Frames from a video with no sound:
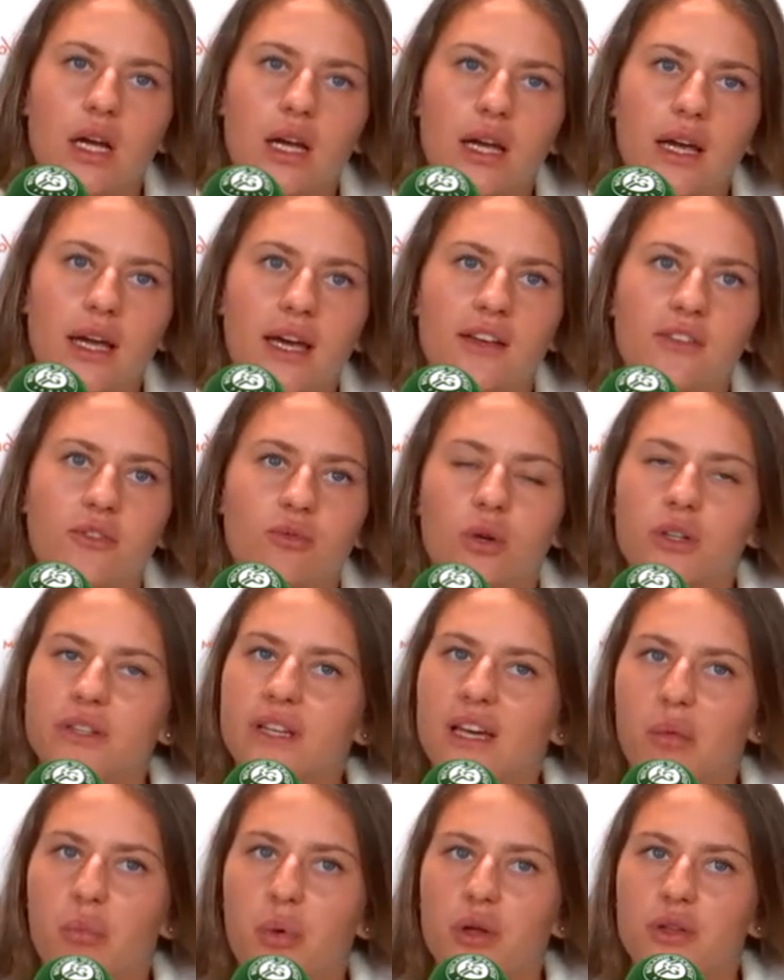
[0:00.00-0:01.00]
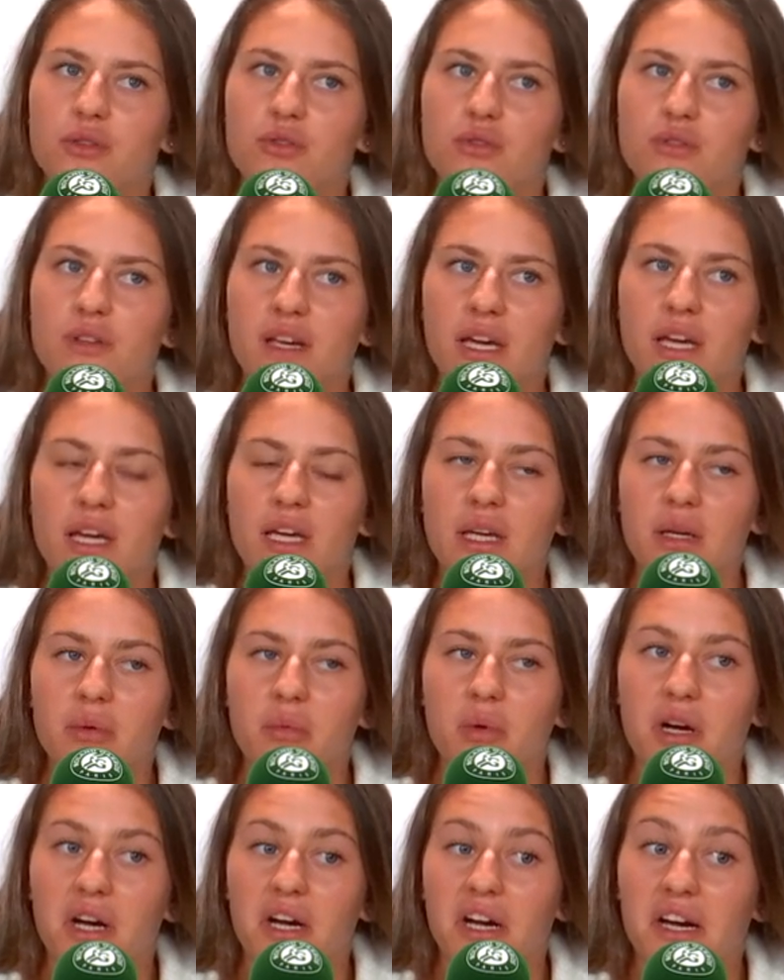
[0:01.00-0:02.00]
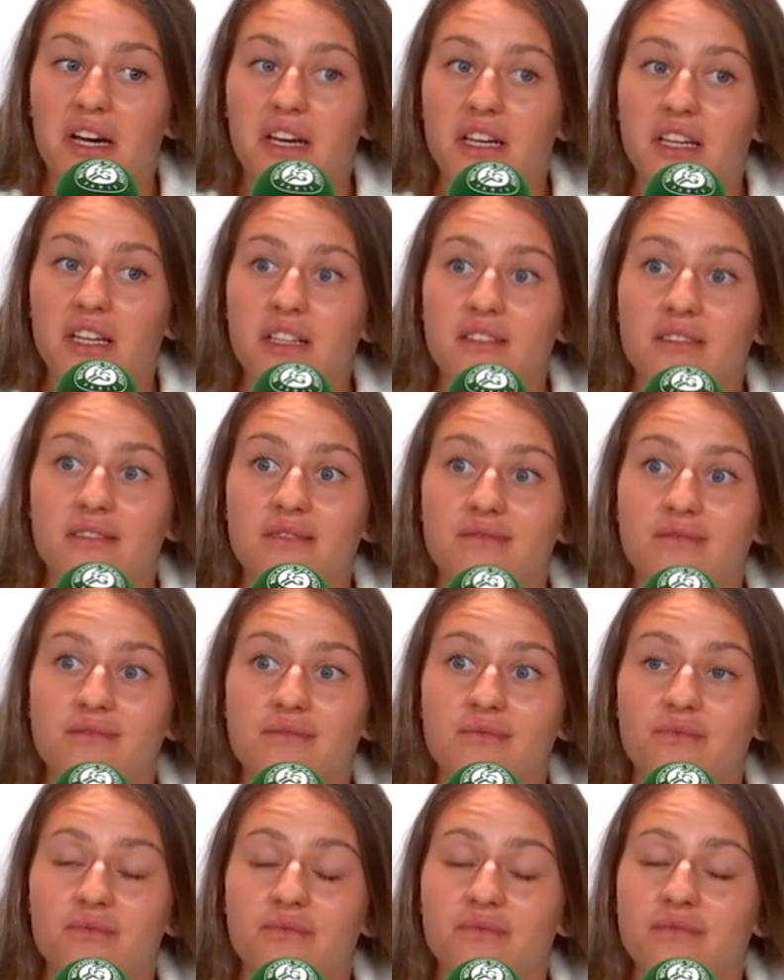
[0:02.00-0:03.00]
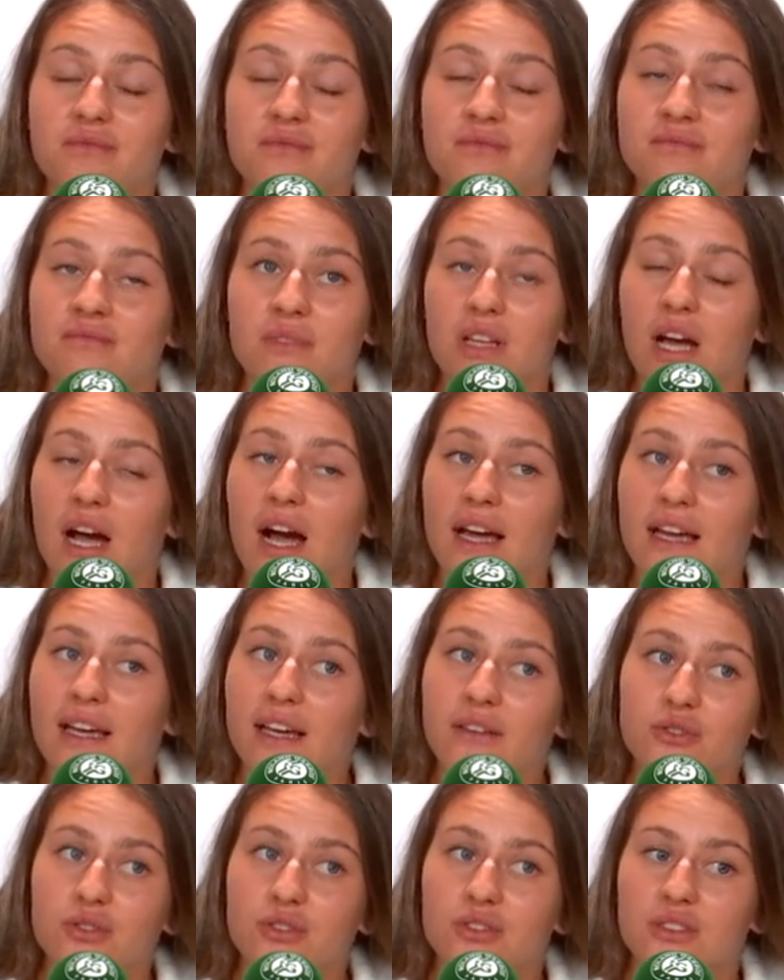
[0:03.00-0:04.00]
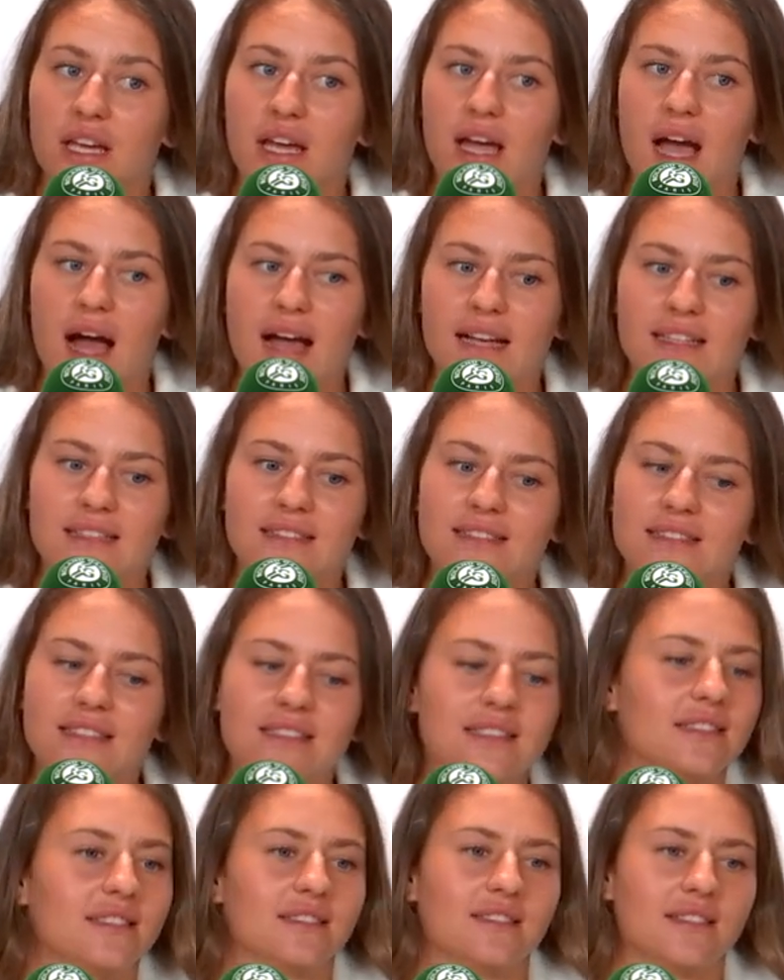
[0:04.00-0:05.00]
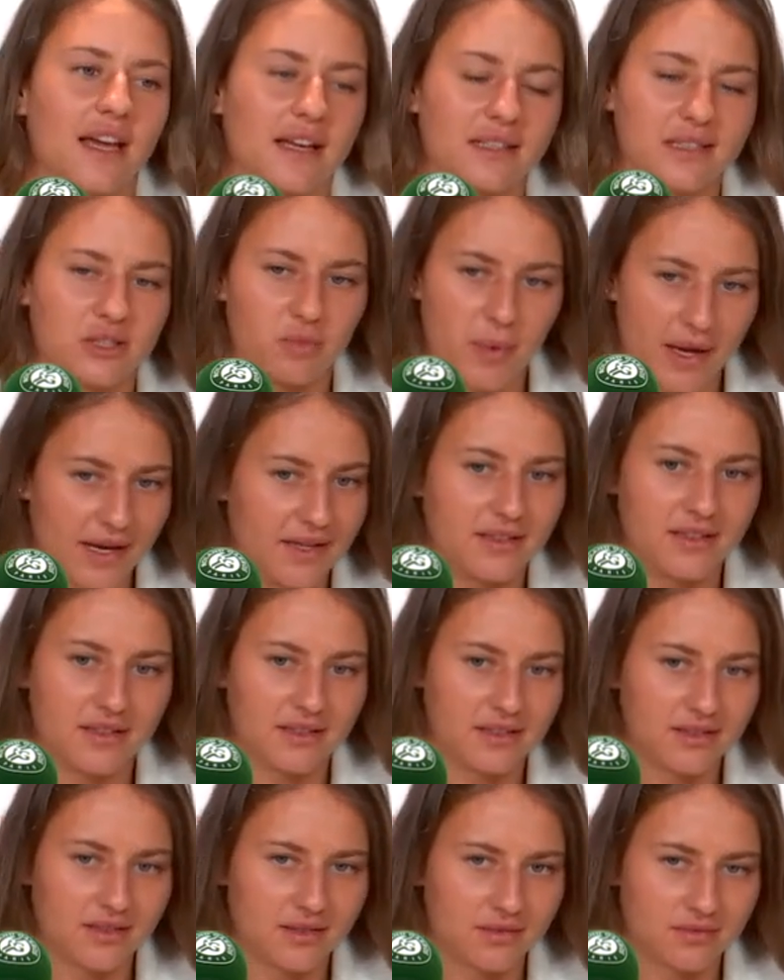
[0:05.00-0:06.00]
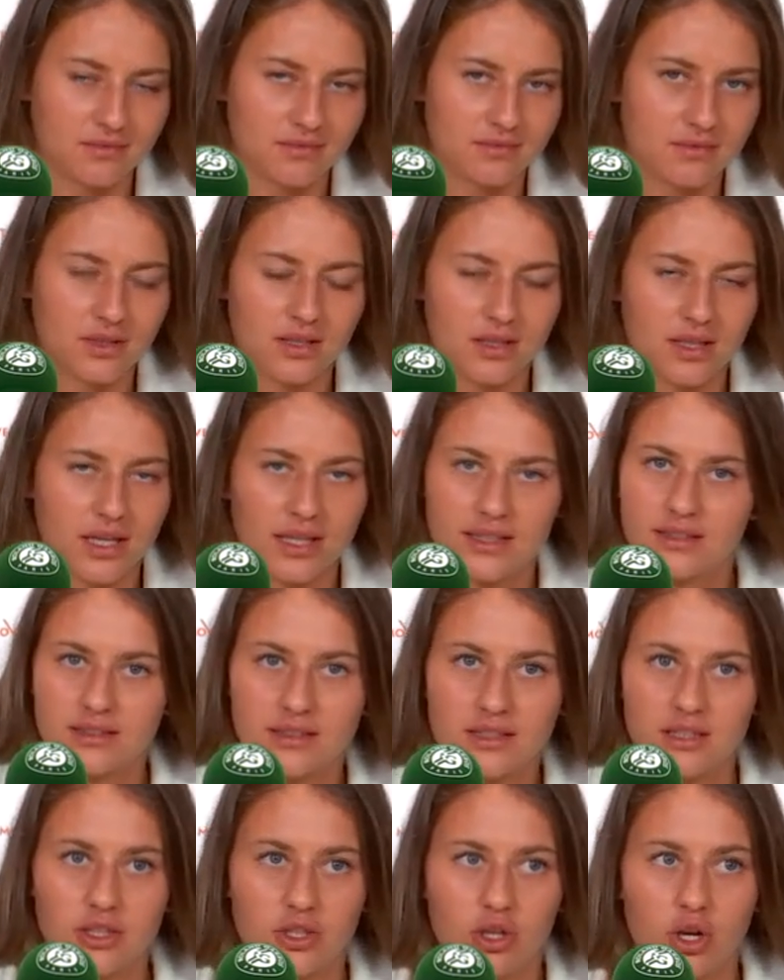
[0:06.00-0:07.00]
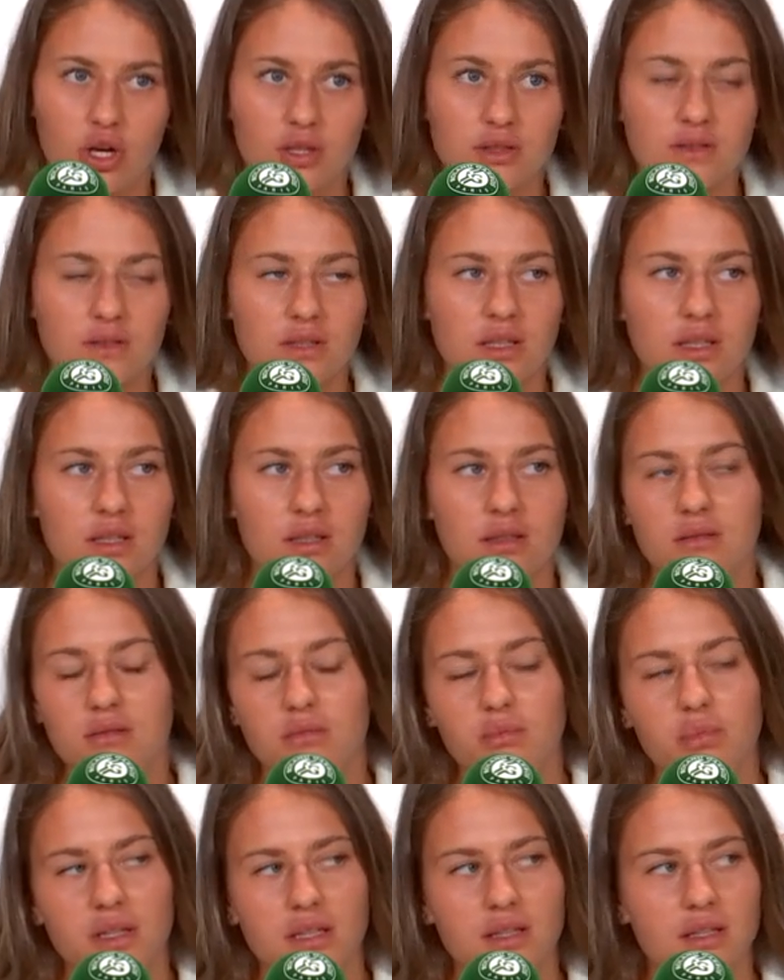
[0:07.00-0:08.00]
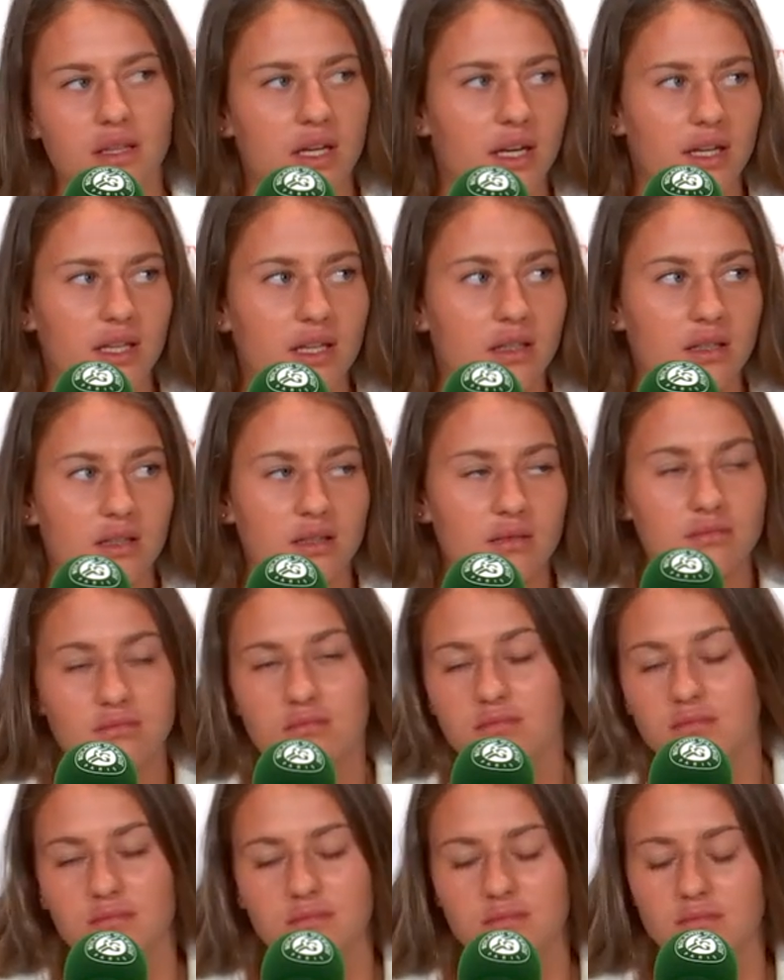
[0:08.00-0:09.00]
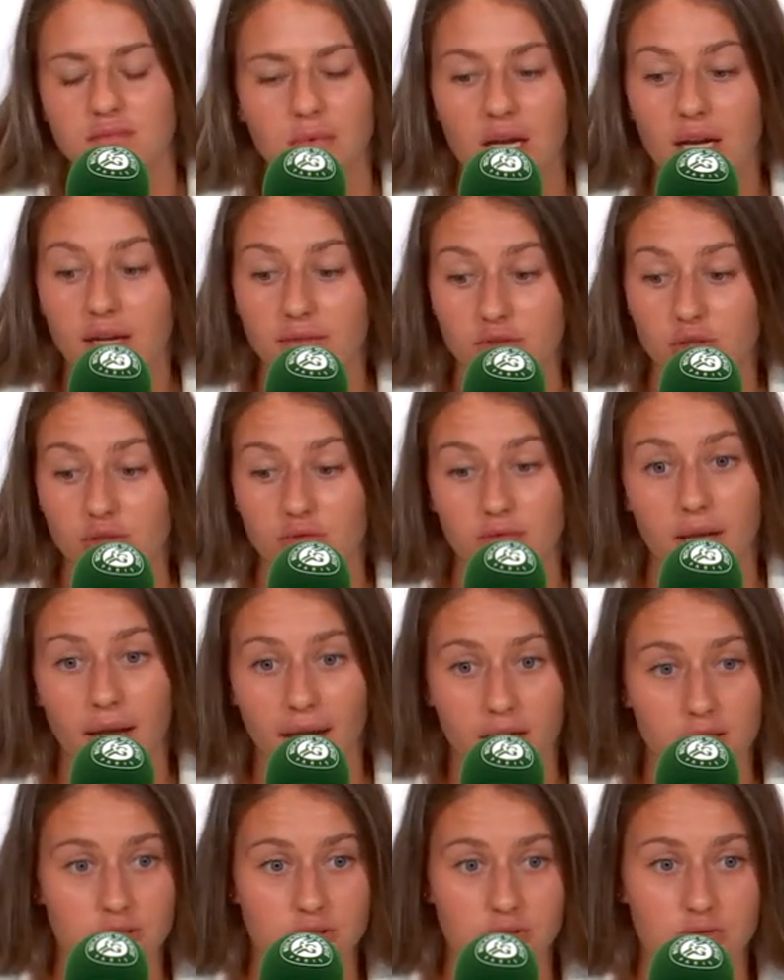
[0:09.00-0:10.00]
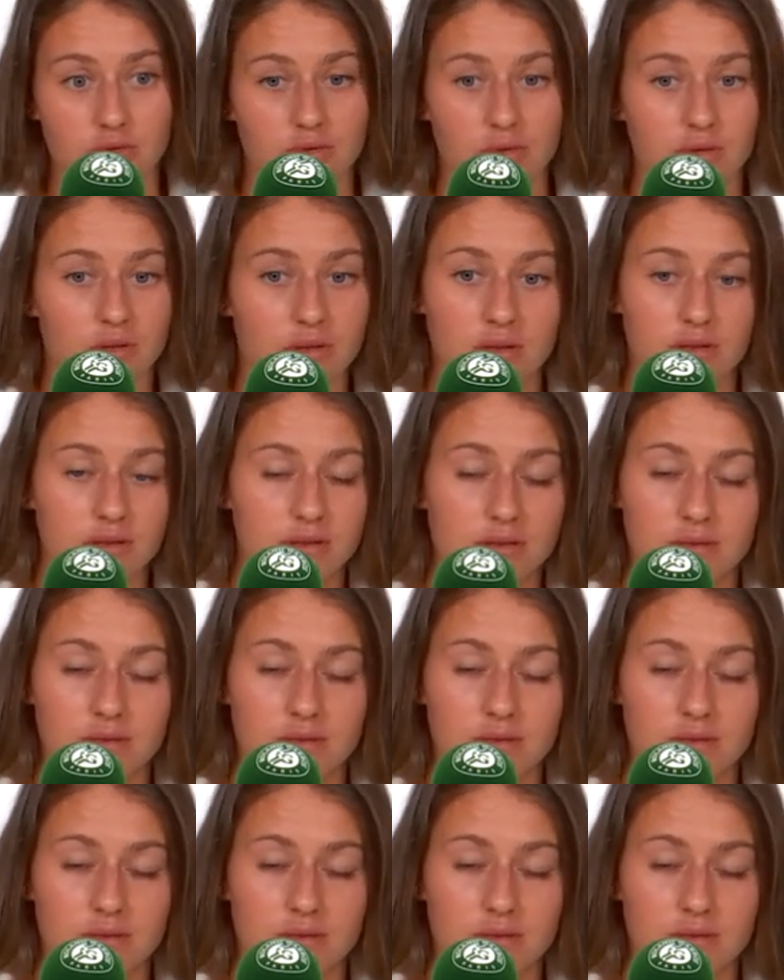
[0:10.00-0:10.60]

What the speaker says: And what happened today, I have to say I didn't expect it. I did not, but I have no reaction to it.